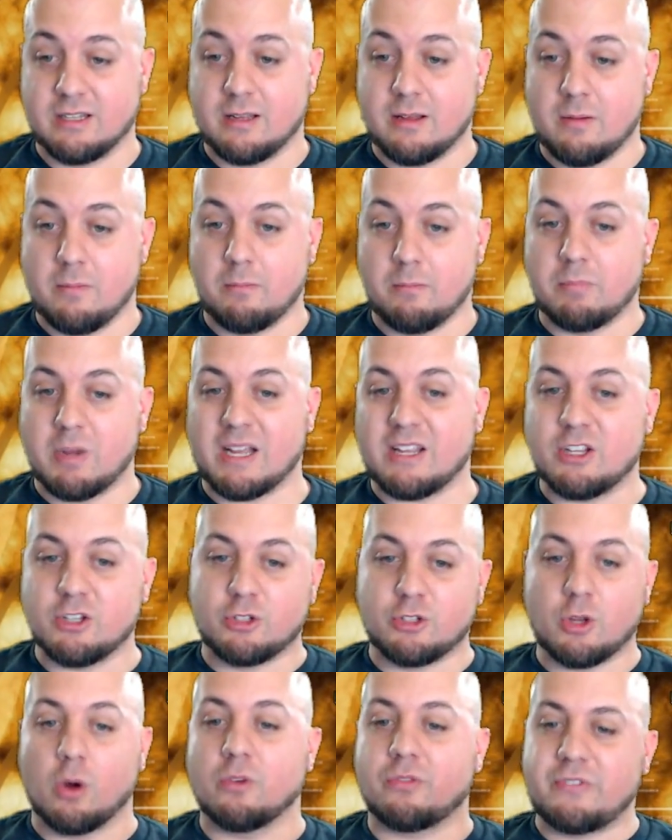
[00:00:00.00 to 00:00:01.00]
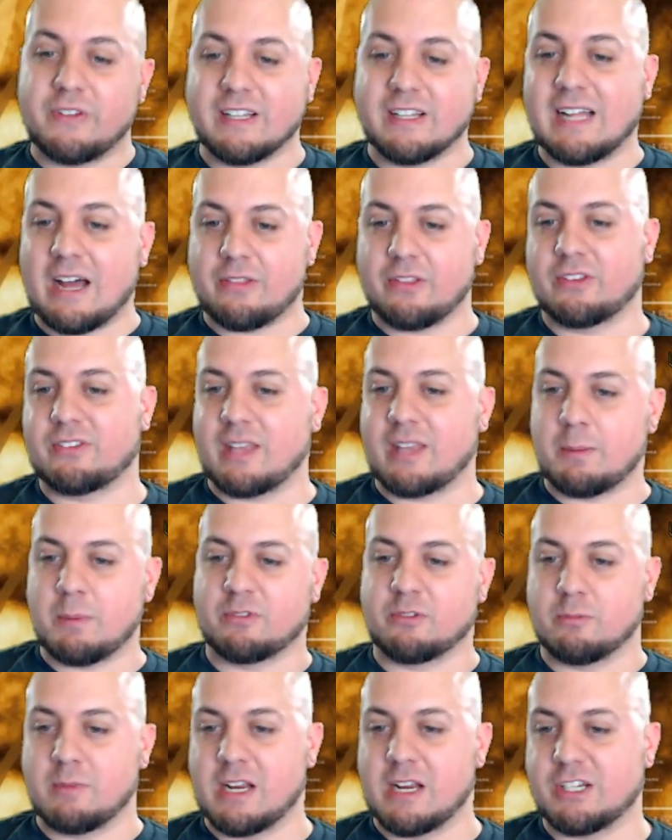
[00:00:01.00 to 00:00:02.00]
but you don't fill out the same
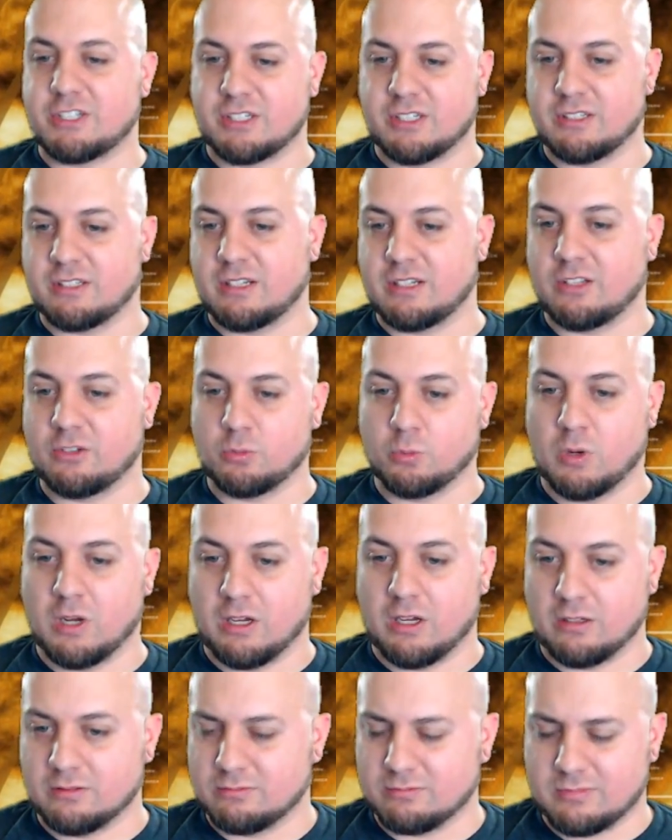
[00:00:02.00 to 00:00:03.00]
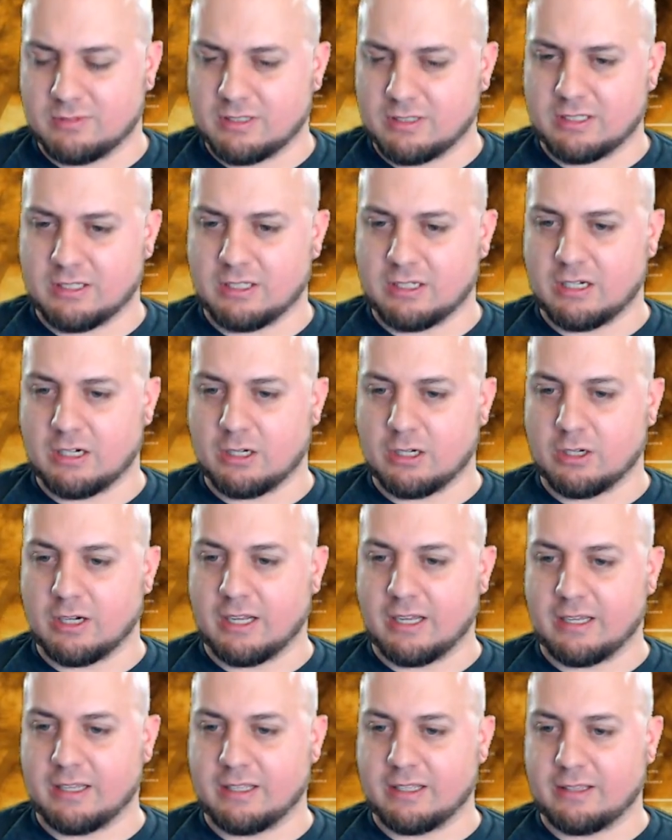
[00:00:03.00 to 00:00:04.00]
information as well,
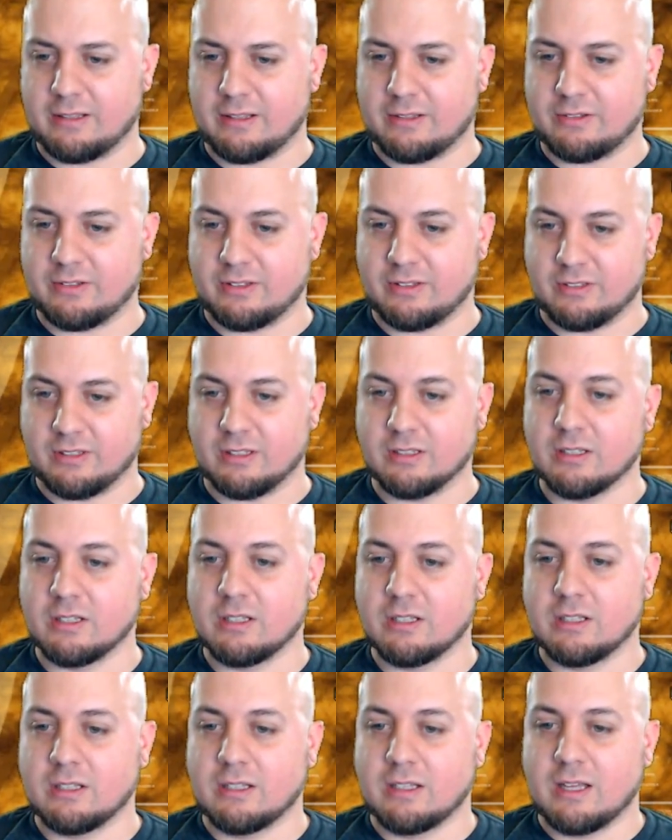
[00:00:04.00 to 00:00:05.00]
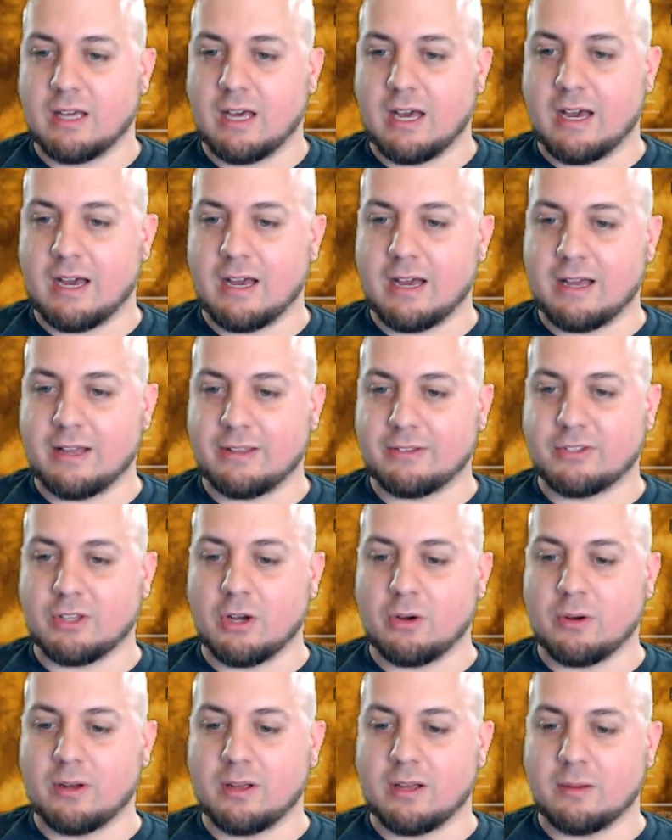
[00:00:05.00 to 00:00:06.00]
or as easy.
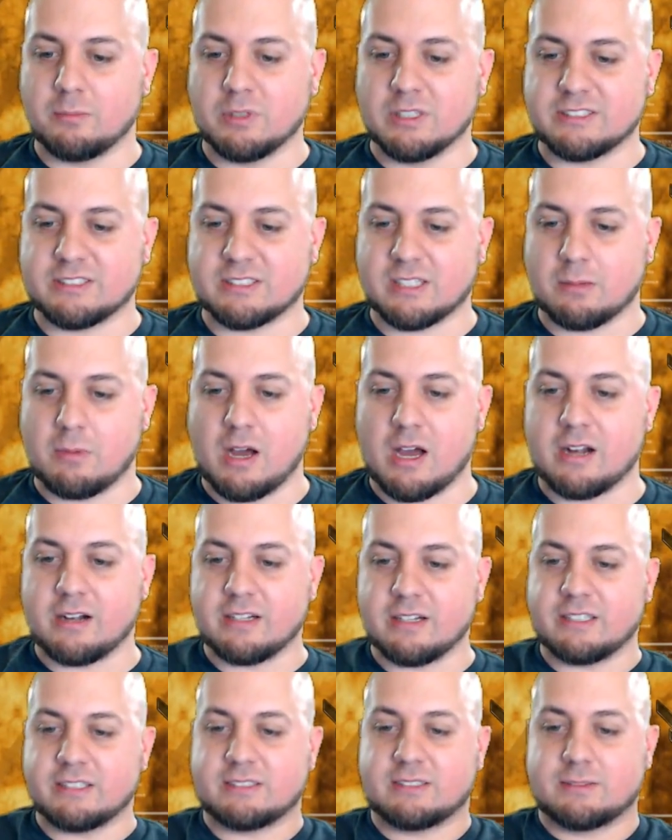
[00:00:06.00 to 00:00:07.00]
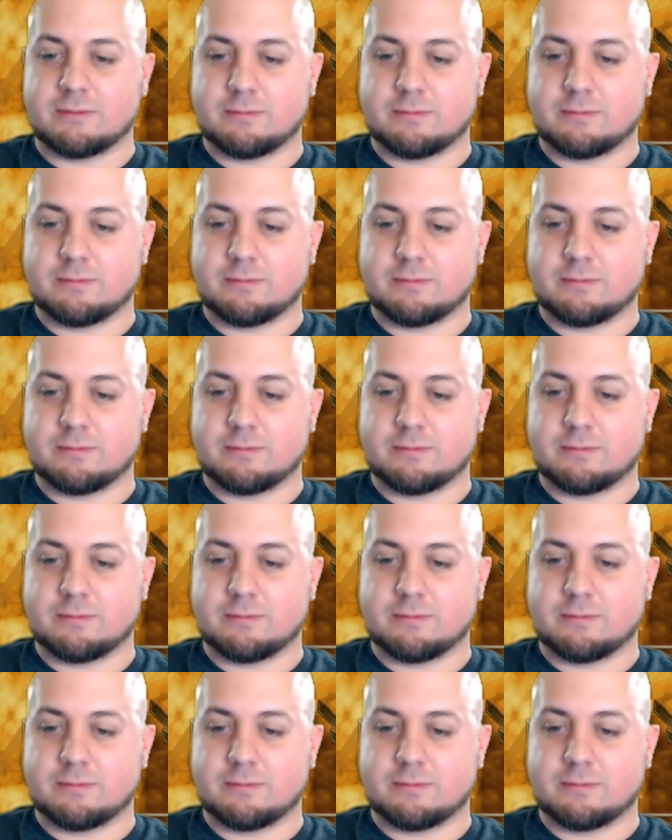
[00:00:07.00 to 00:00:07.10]
So implicit commodities,